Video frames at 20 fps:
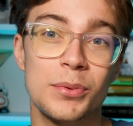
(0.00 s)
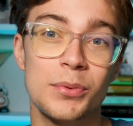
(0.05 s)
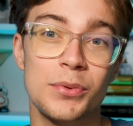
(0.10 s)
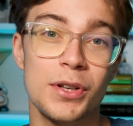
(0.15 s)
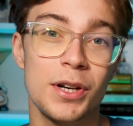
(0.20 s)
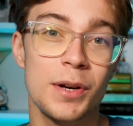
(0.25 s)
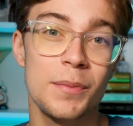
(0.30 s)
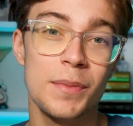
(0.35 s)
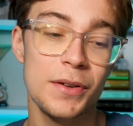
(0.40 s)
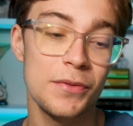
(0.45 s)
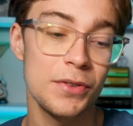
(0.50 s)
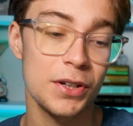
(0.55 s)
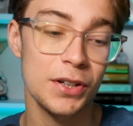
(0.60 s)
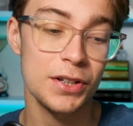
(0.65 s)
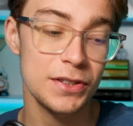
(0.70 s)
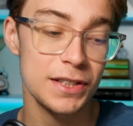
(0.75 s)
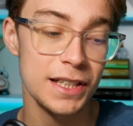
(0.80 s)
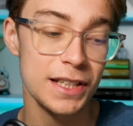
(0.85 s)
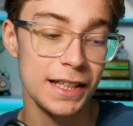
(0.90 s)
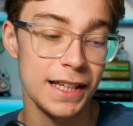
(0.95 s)
people that I'm never
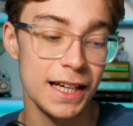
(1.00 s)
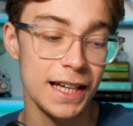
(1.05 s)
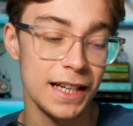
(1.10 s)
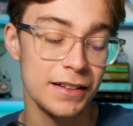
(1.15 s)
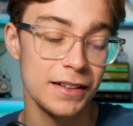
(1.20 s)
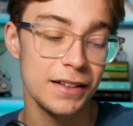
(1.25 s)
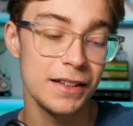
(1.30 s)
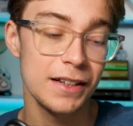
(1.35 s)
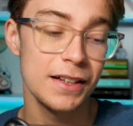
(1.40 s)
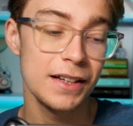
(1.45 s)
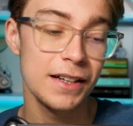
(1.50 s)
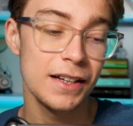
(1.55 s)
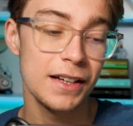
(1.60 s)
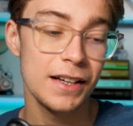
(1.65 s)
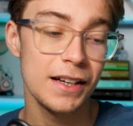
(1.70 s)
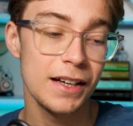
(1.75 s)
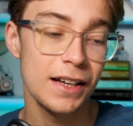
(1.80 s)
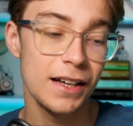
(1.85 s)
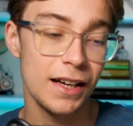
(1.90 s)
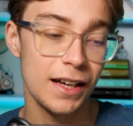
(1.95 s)
gonna see again.
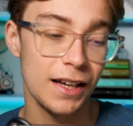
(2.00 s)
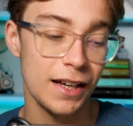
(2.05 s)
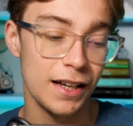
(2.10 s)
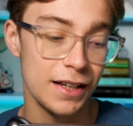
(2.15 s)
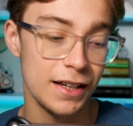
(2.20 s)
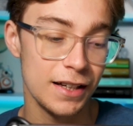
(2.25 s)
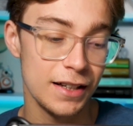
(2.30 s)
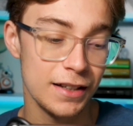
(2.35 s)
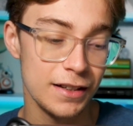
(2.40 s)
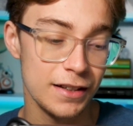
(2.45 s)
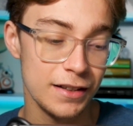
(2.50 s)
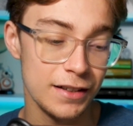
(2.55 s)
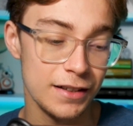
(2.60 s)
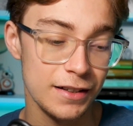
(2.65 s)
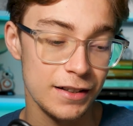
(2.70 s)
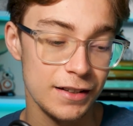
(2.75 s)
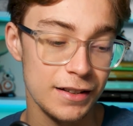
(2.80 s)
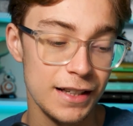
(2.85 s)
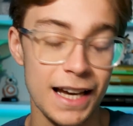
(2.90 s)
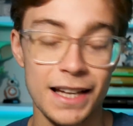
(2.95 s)

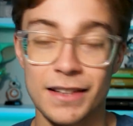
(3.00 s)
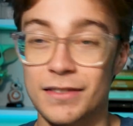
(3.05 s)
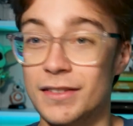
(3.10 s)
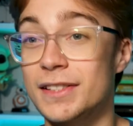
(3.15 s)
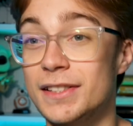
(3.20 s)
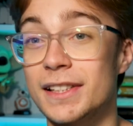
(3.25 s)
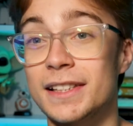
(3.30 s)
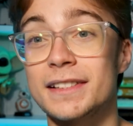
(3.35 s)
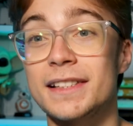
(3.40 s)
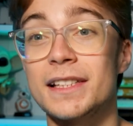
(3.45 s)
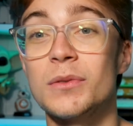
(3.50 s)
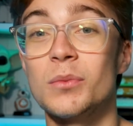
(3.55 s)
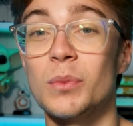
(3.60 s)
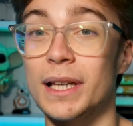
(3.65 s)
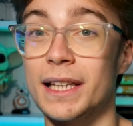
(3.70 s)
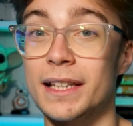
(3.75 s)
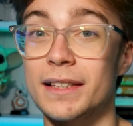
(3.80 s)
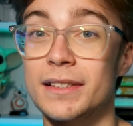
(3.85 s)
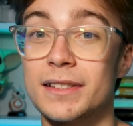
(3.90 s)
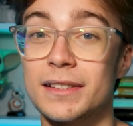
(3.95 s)
And yeah, the
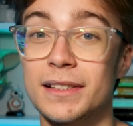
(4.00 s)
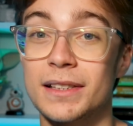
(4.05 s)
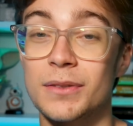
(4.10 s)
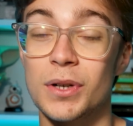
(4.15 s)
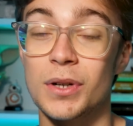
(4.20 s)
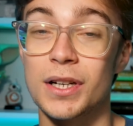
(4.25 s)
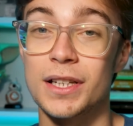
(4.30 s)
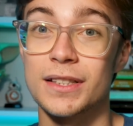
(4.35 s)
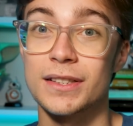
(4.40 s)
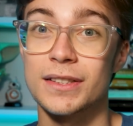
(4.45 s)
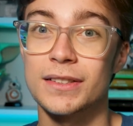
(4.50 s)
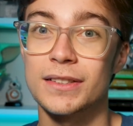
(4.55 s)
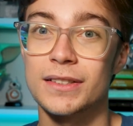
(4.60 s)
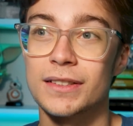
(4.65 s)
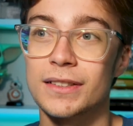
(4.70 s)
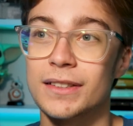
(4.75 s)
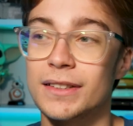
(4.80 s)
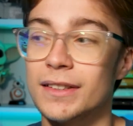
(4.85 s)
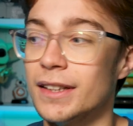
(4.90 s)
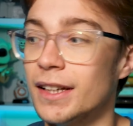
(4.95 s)
16 weeks it
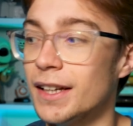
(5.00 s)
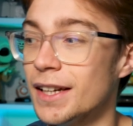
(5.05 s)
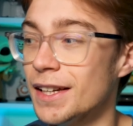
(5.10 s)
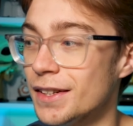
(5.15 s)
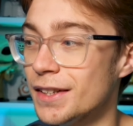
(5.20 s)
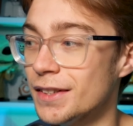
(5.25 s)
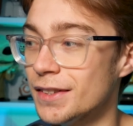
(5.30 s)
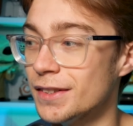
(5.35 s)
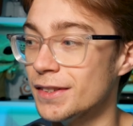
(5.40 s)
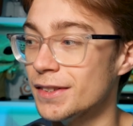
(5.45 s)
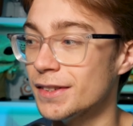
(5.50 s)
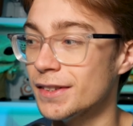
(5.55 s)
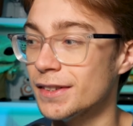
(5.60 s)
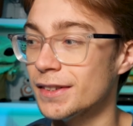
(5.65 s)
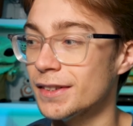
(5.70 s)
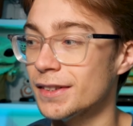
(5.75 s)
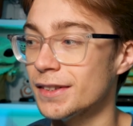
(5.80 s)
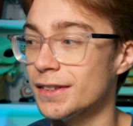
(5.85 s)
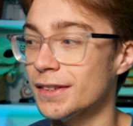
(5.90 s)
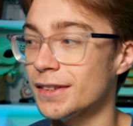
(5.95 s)
was, and
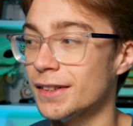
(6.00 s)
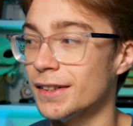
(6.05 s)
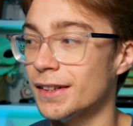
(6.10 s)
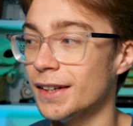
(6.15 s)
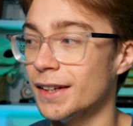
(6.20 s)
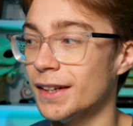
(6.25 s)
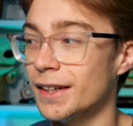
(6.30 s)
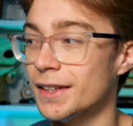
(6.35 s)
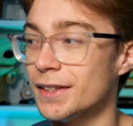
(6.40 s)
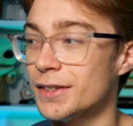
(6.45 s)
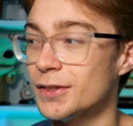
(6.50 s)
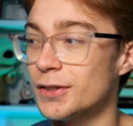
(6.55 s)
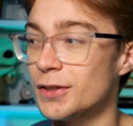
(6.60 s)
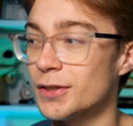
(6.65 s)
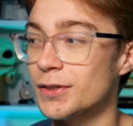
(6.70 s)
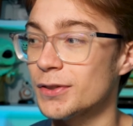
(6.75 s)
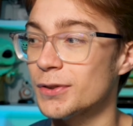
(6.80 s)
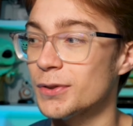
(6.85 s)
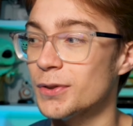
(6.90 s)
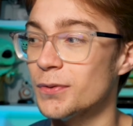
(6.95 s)
it's
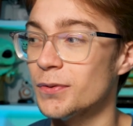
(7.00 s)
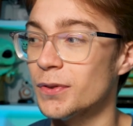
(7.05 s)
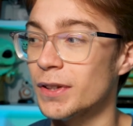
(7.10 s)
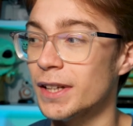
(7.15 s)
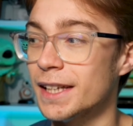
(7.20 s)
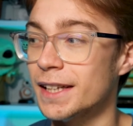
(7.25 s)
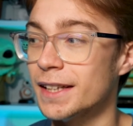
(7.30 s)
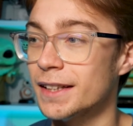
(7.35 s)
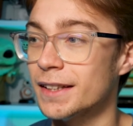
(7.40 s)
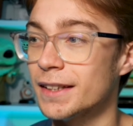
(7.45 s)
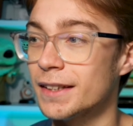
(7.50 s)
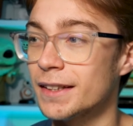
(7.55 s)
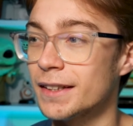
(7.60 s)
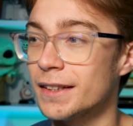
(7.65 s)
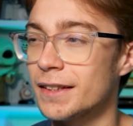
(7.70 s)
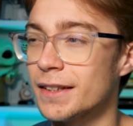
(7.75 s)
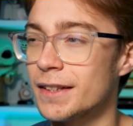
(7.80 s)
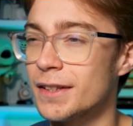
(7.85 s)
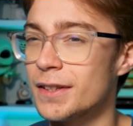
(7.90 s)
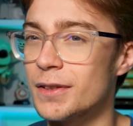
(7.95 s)
just sort of like
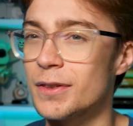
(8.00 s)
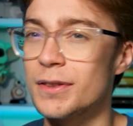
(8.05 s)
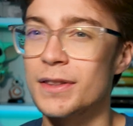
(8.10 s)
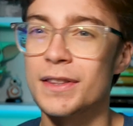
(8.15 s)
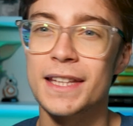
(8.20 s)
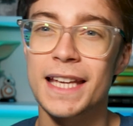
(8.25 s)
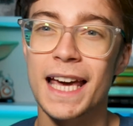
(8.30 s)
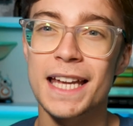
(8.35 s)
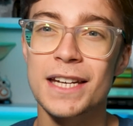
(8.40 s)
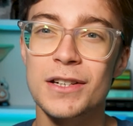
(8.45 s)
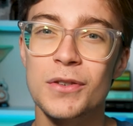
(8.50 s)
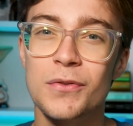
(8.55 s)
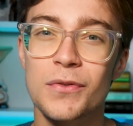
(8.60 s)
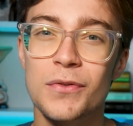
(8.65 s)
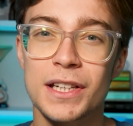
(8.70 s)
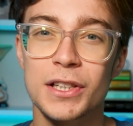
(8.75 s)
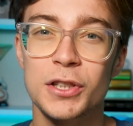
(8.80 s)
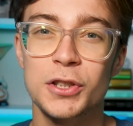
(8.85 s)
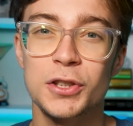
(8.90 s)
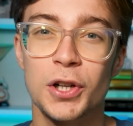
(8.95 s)
the end
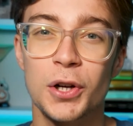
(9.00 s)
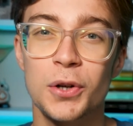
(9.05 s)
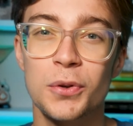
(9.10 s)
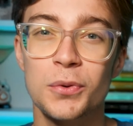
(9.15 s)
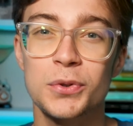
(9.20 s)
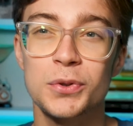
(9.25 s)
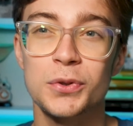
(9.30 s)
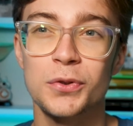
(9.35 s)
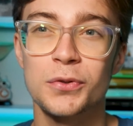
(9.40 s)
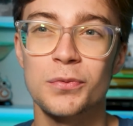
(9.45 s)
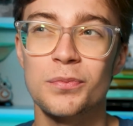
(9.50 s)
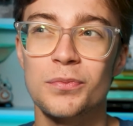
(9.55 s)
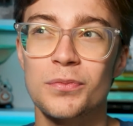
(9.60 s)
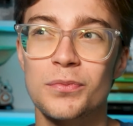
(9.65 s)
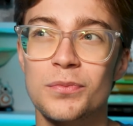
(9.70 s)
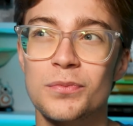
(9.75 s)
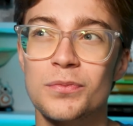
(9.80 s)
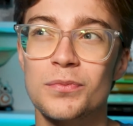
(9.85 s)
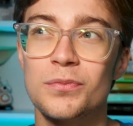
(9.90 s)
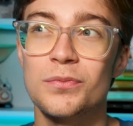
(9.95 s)
of this show sort of
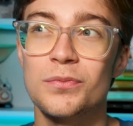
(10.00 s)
